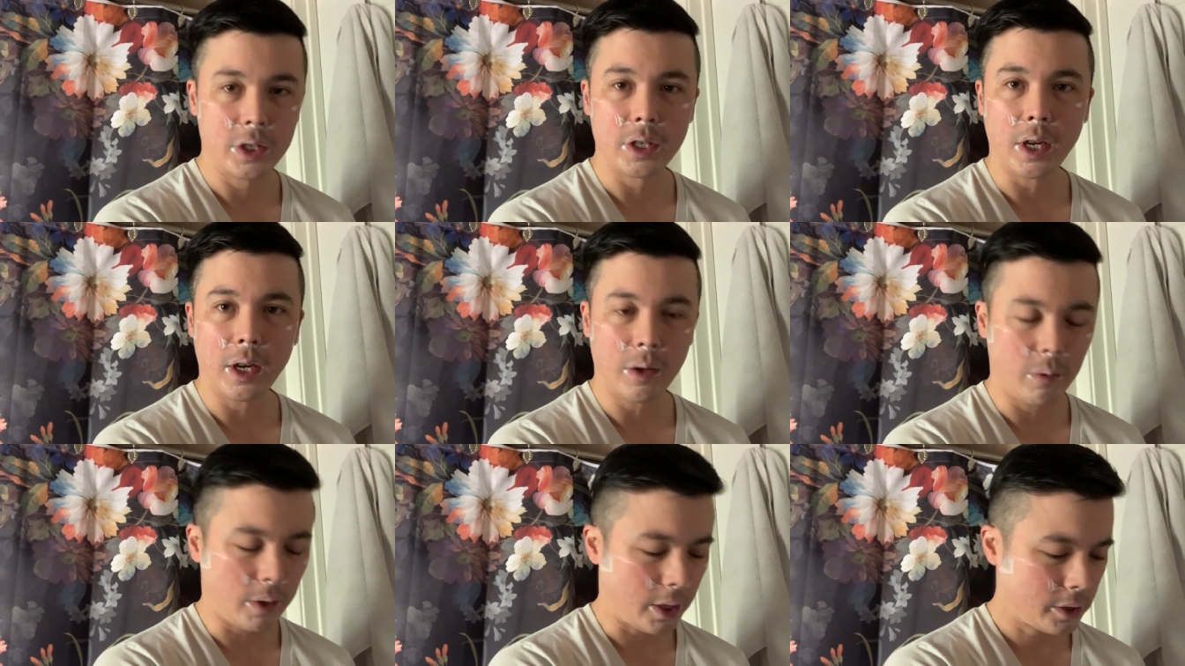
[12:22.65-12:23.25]

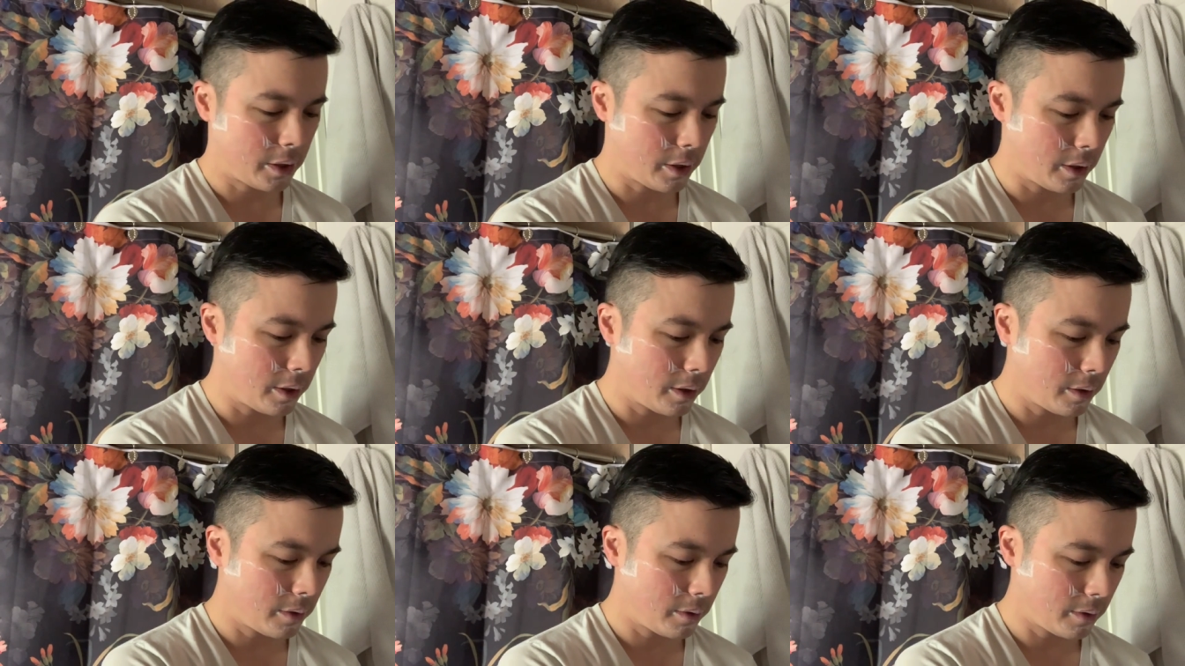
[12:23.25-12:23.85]
shock watch could
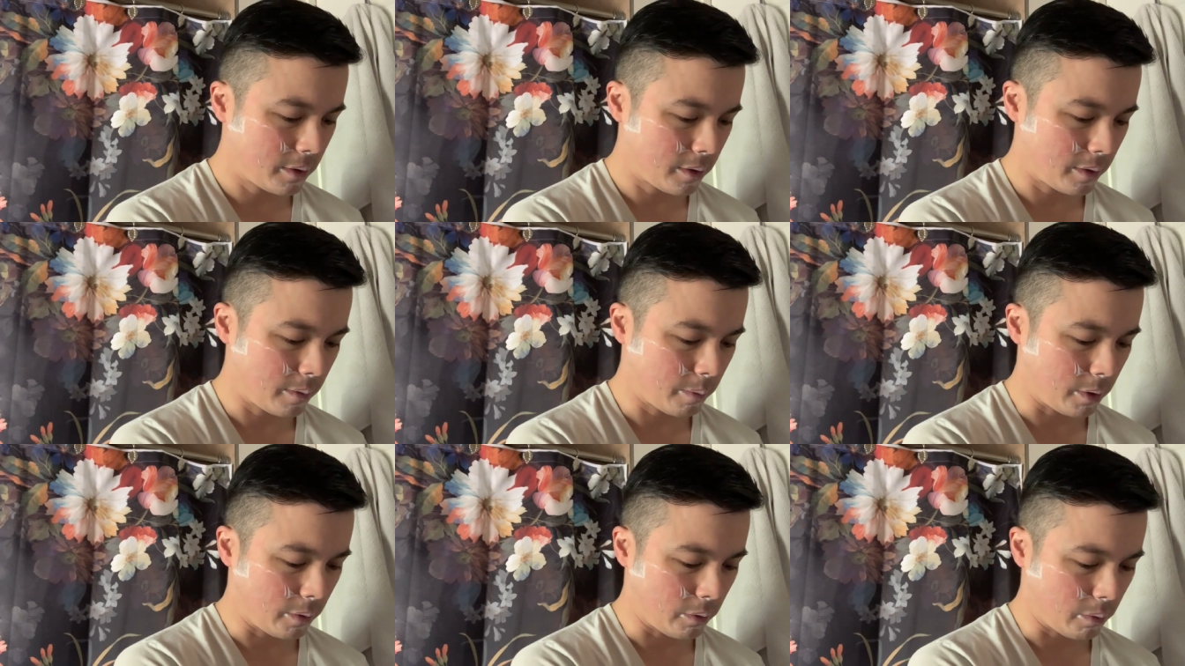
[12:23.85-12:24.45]
do,
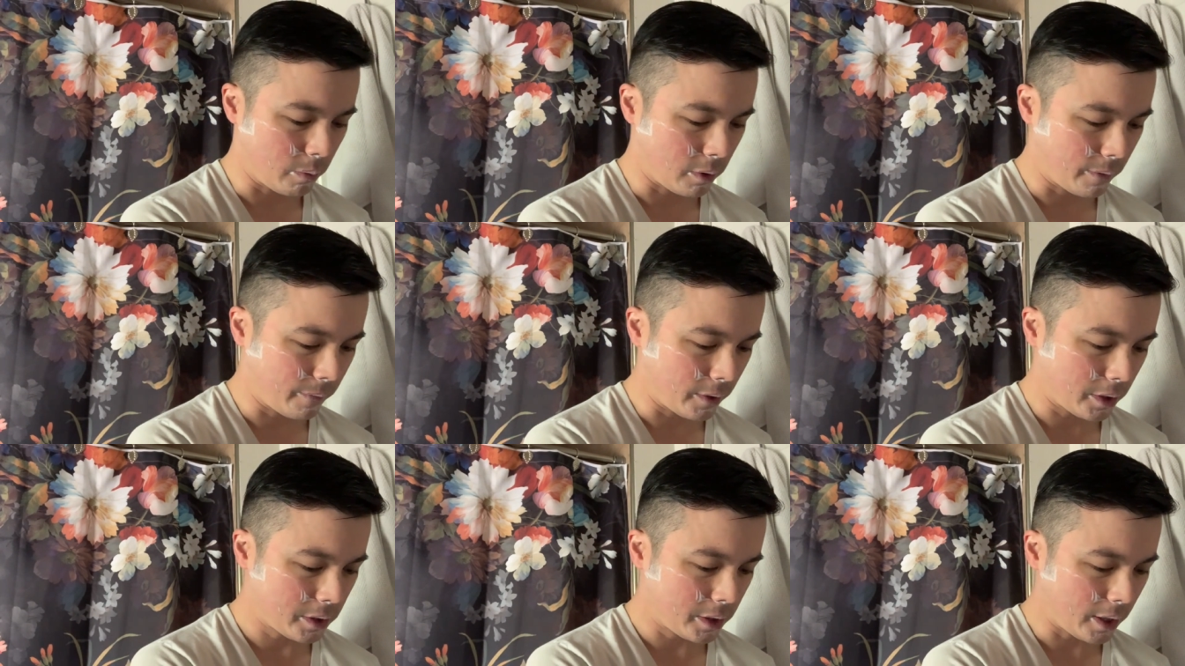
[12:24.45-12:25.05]
but with more
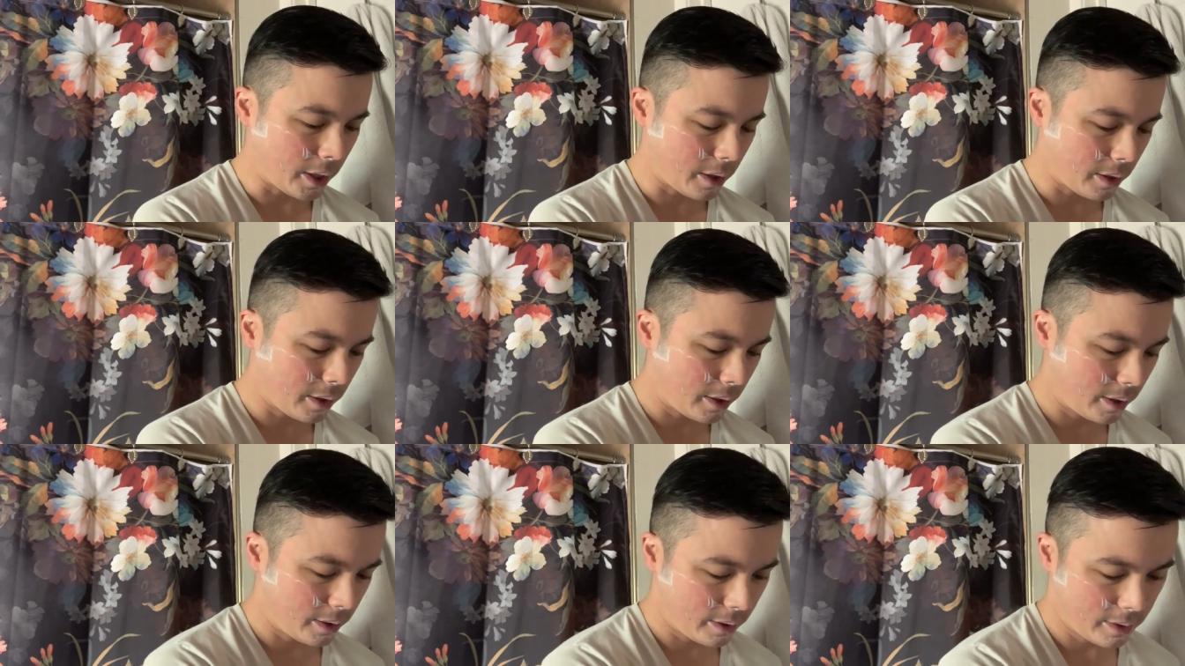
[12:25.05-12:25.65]

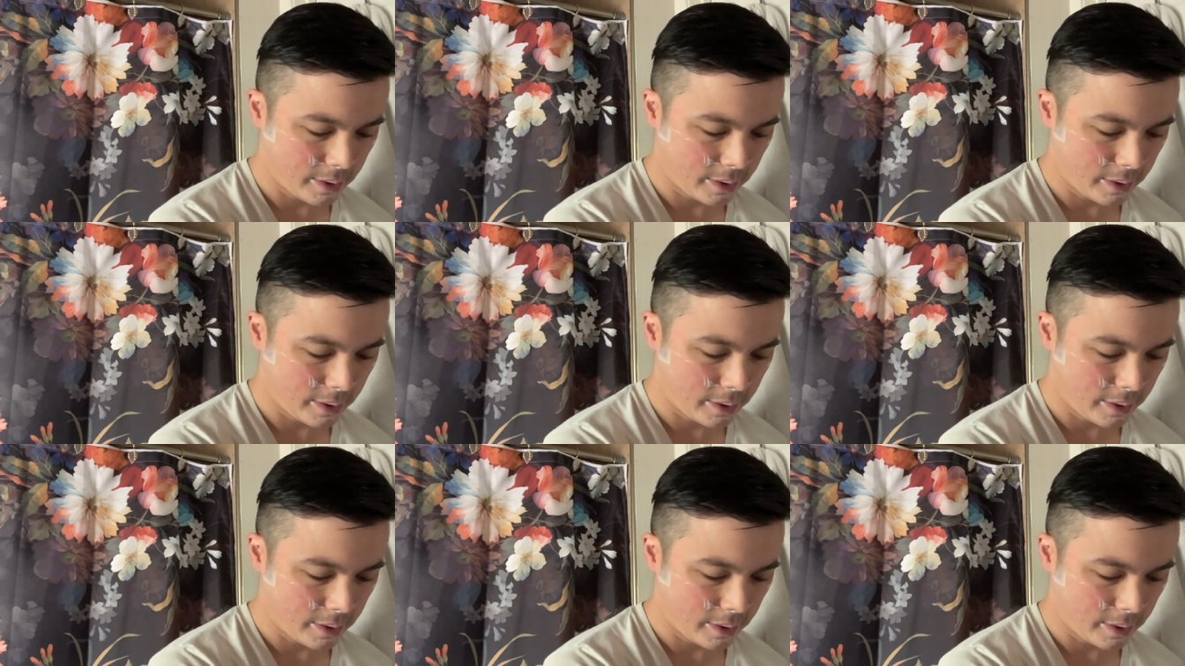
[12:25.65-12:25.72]
functionality.